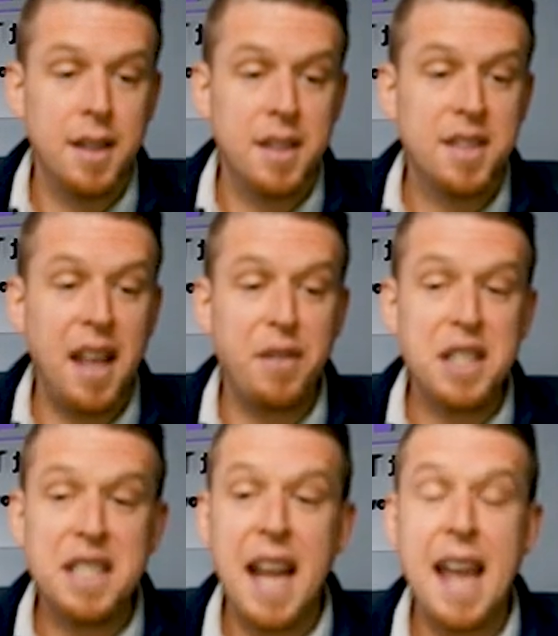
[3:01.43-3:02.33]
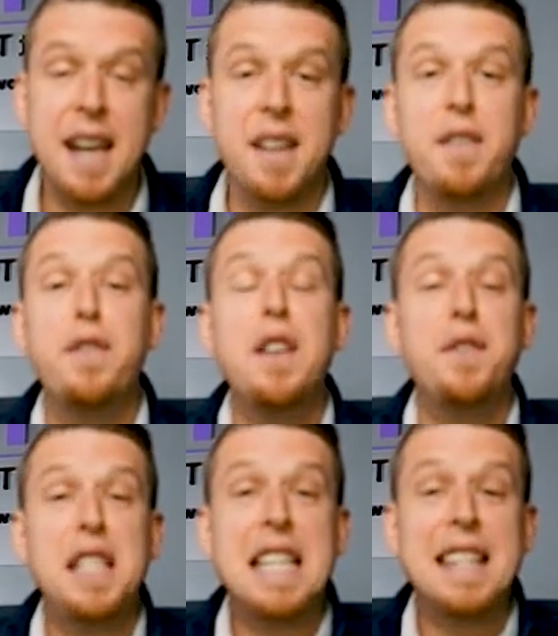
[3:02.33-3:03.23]
710
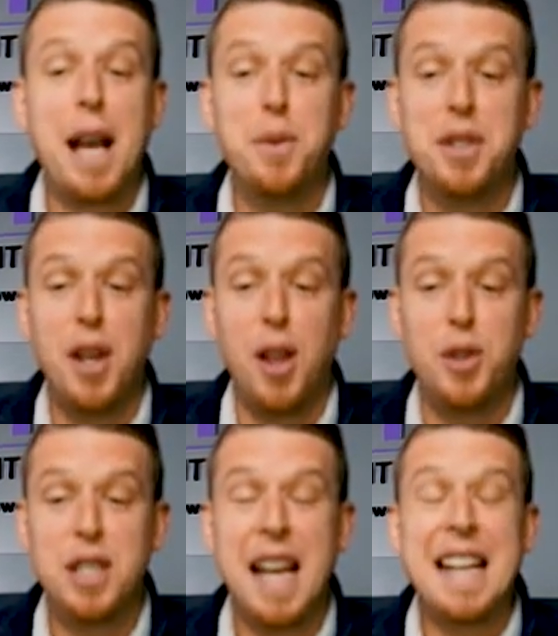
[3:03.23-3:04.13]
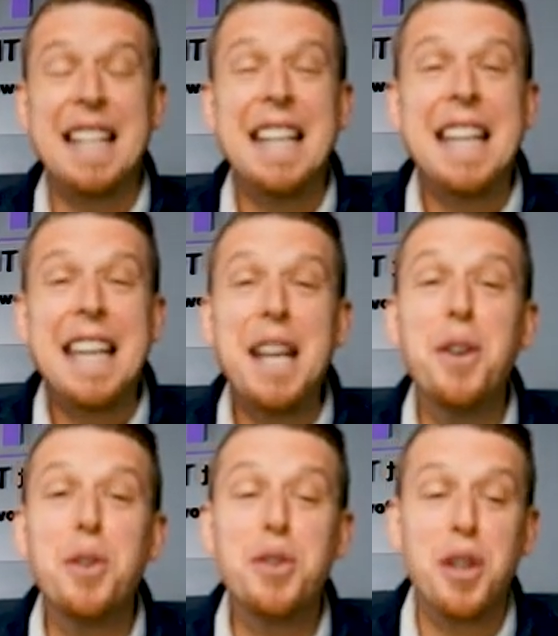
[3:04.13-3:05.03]
$15,000 light.
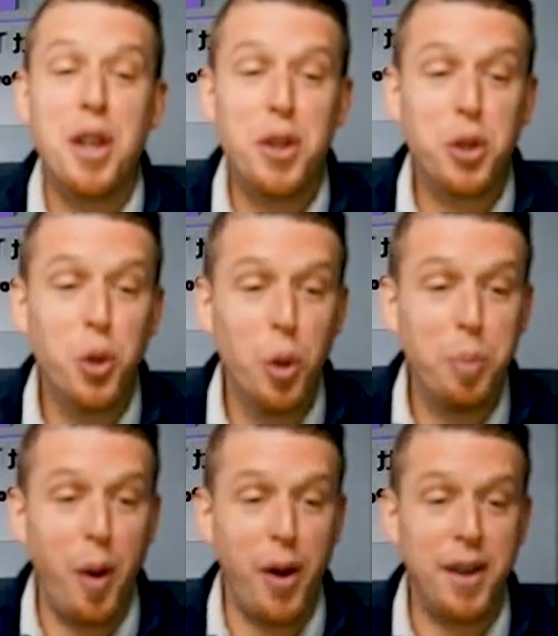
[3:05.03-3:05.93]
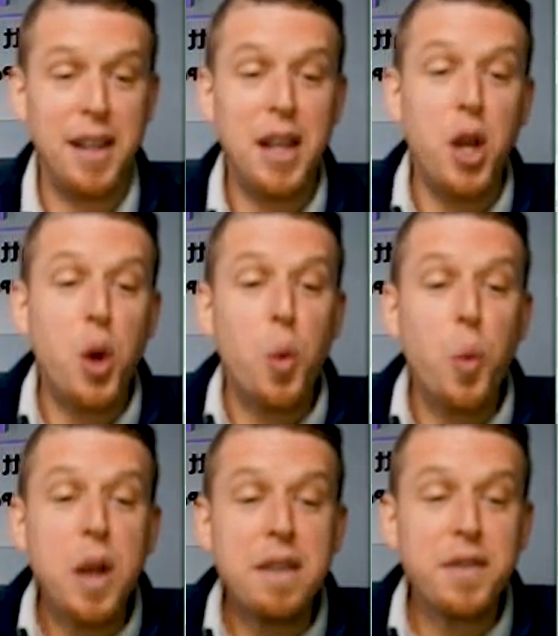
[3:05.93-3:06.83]
Here's the cool part
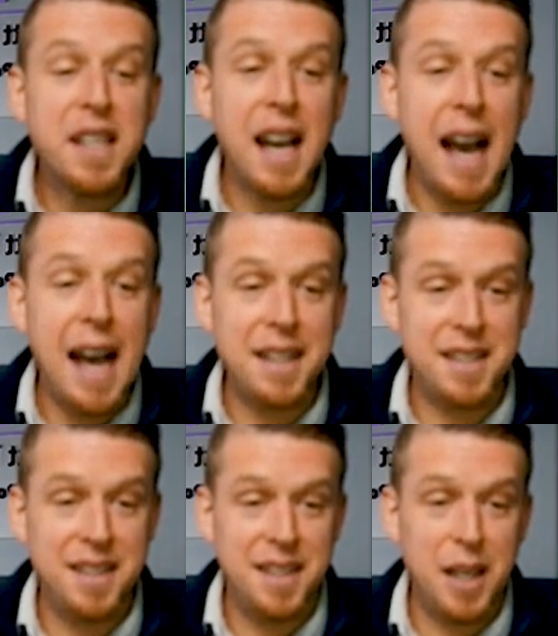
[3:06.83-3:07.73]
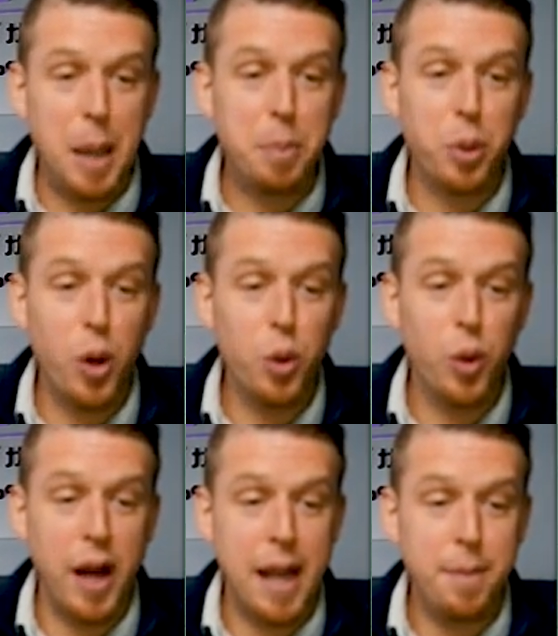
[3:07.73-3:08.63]
we've got a
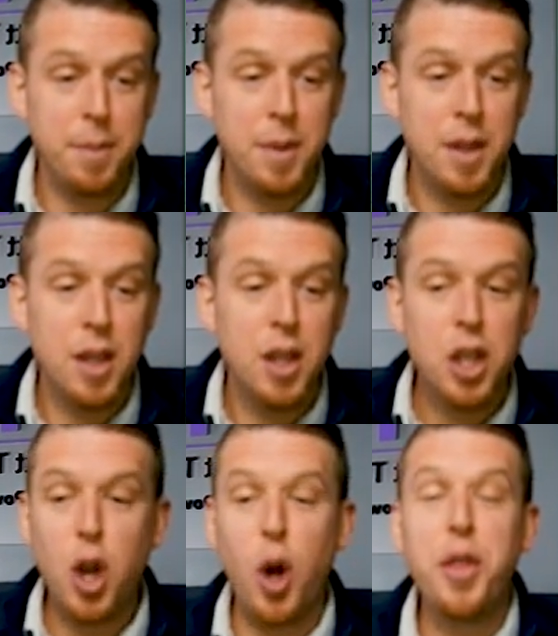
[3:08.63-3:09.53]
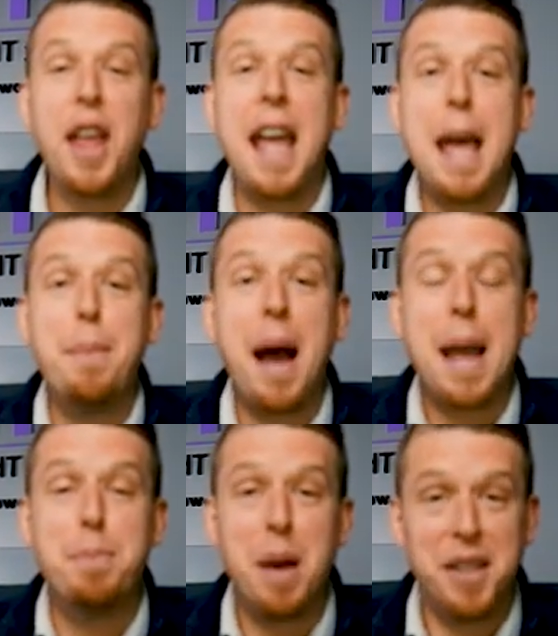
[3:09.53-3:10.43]
program called the
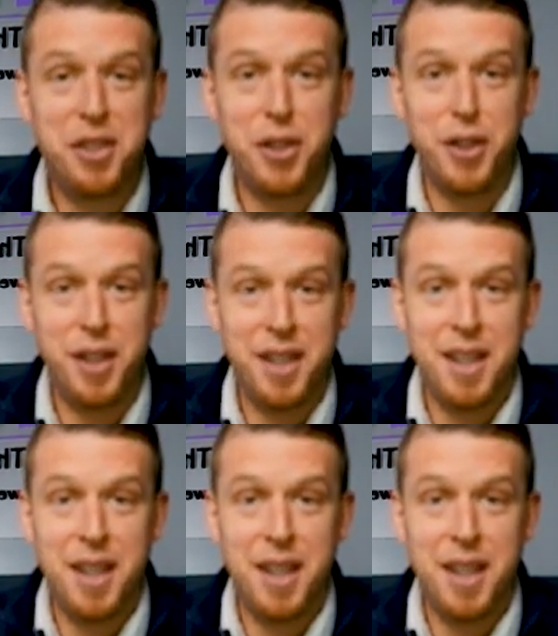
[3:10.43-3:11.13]
MI Buster